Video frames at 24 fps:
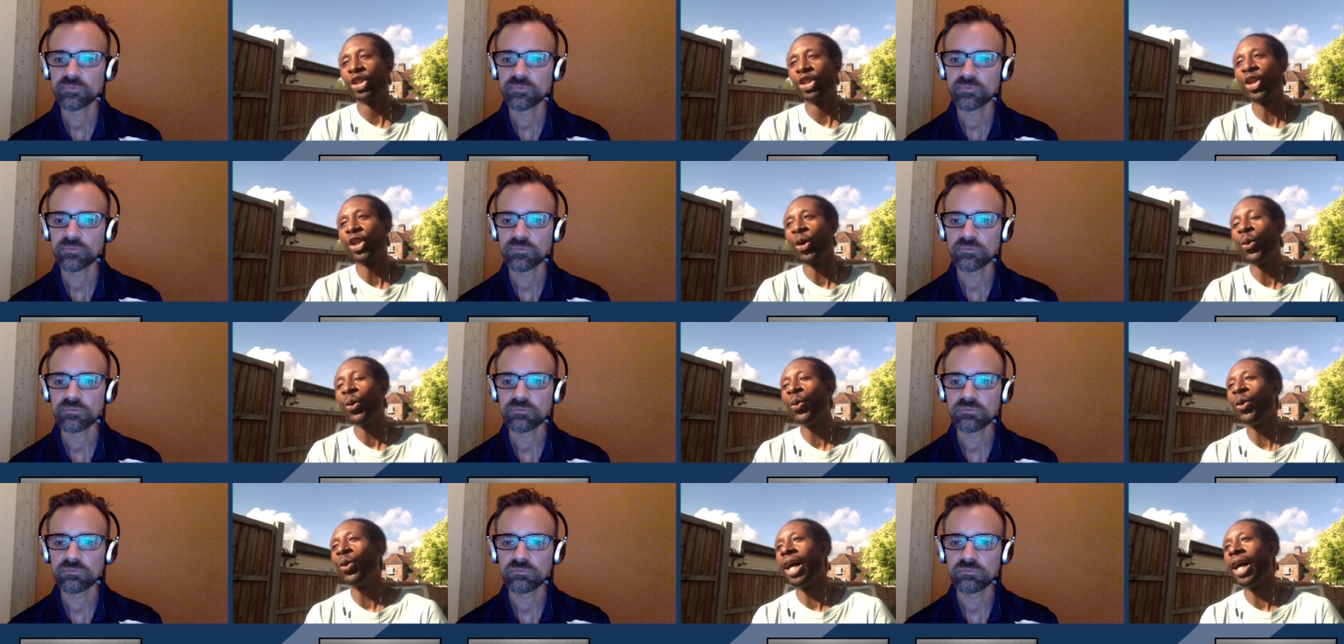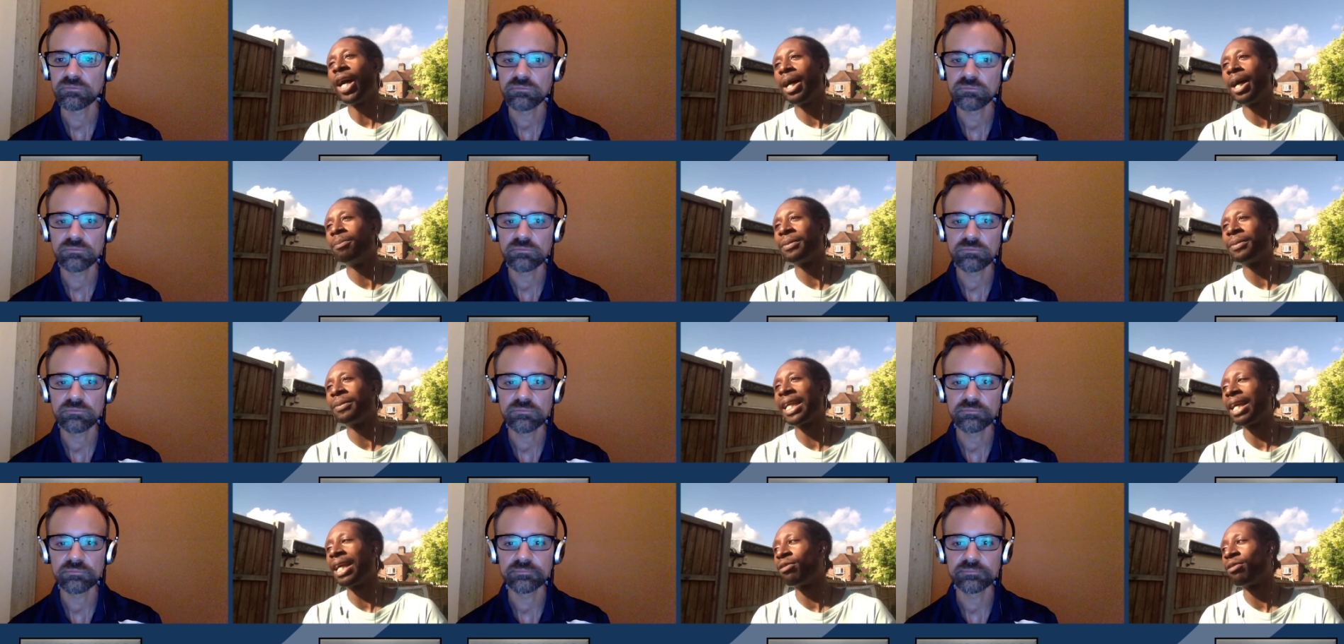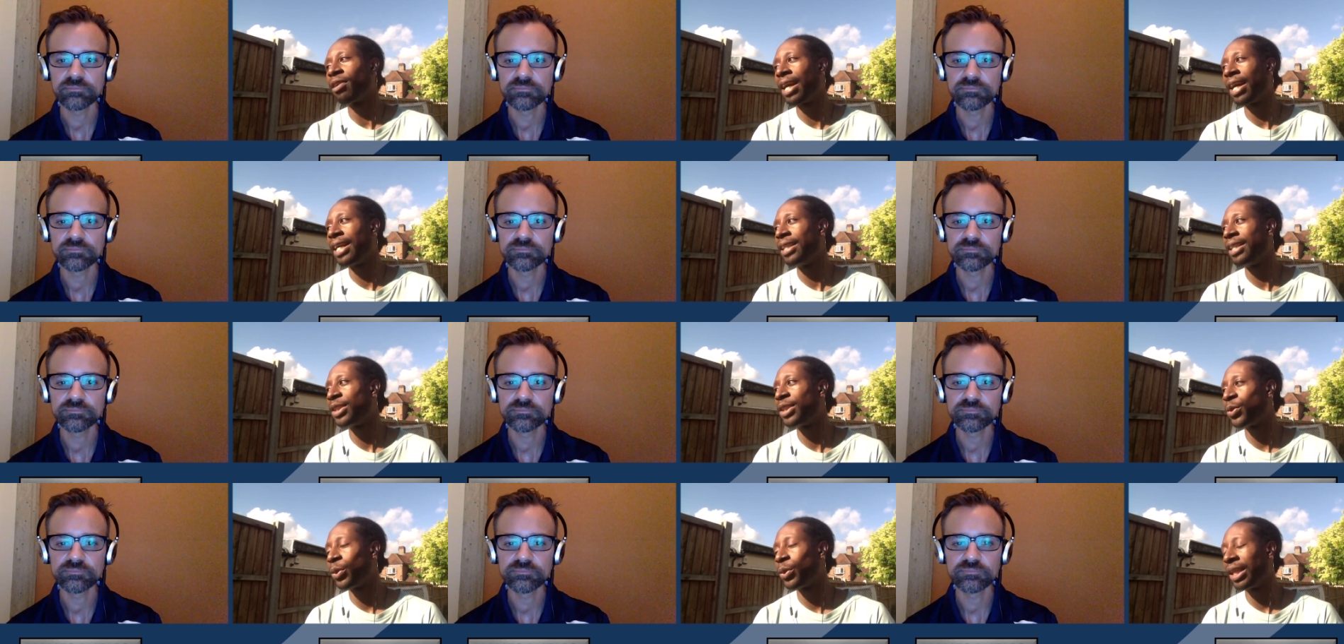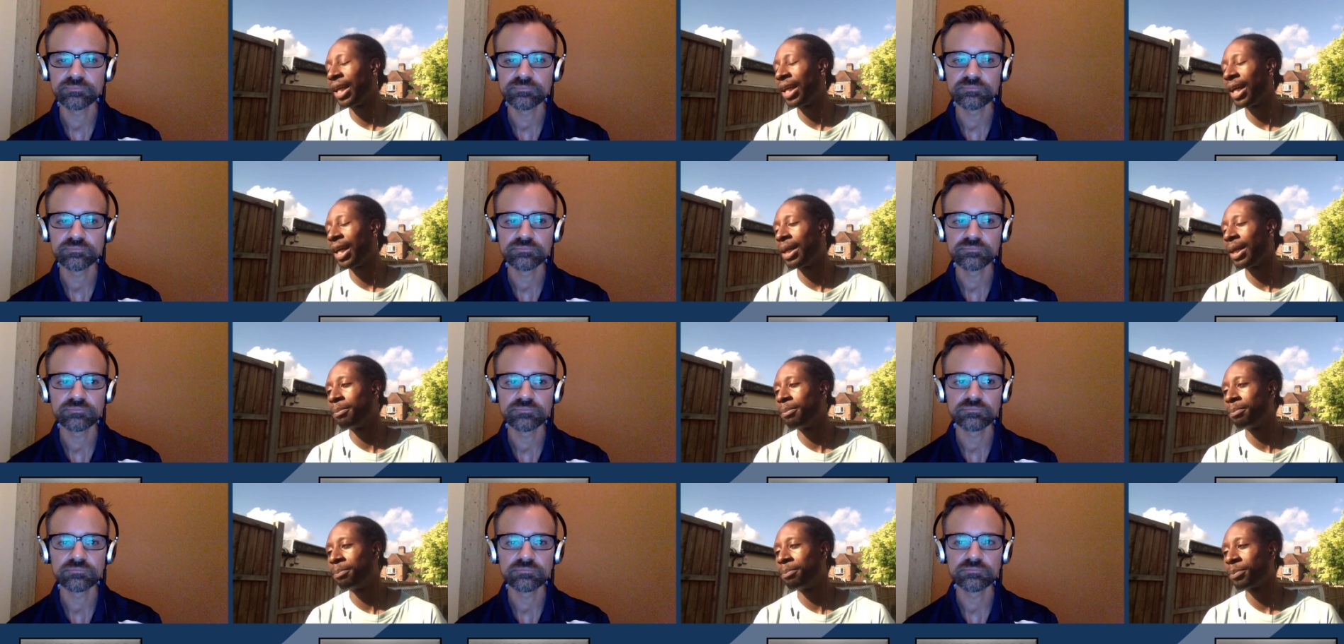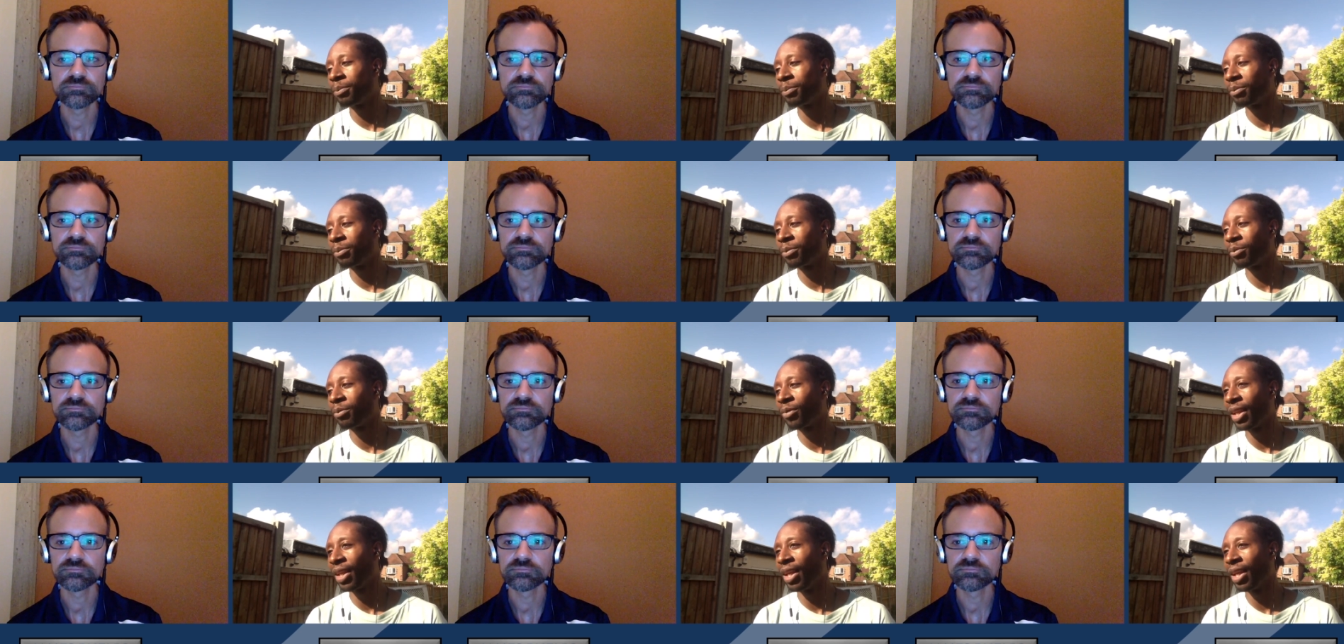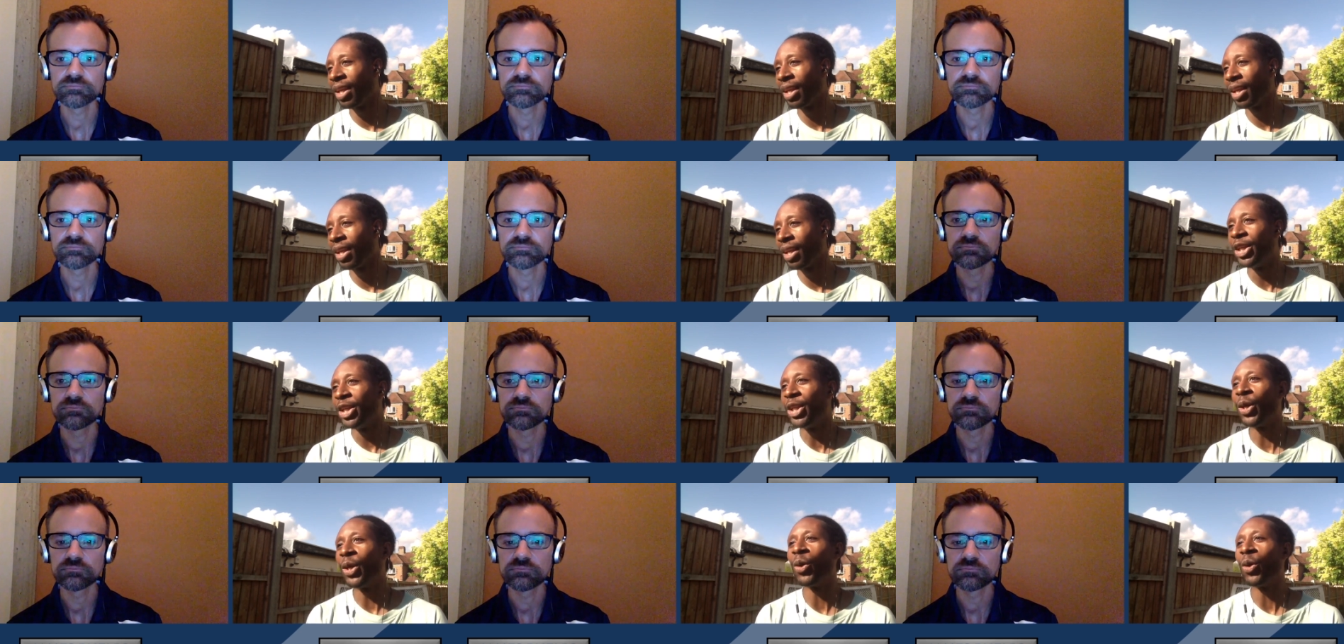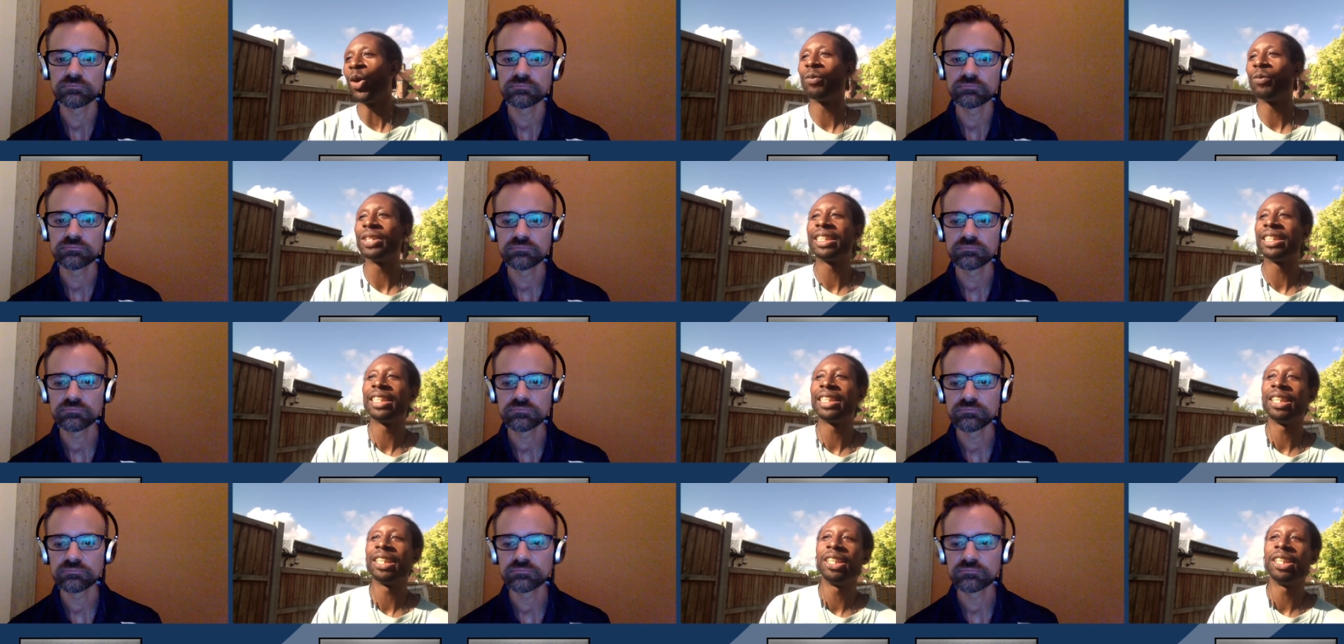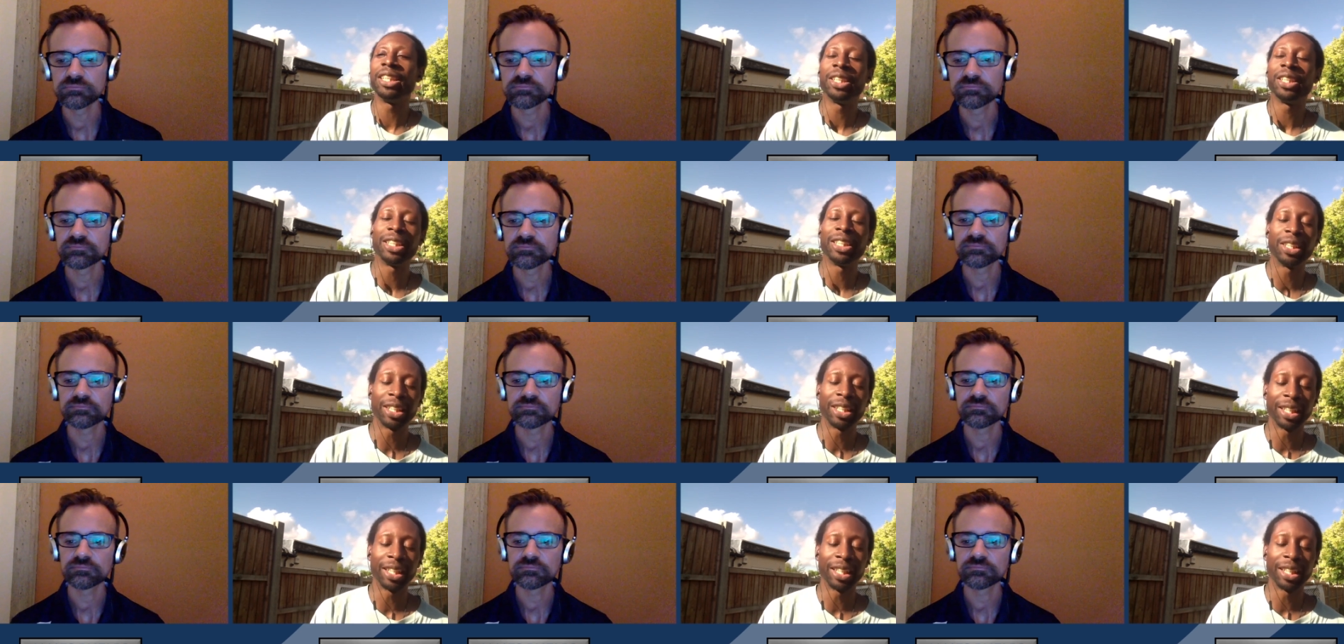Speaker 1: So um, getting right into it, um, you know, obviously,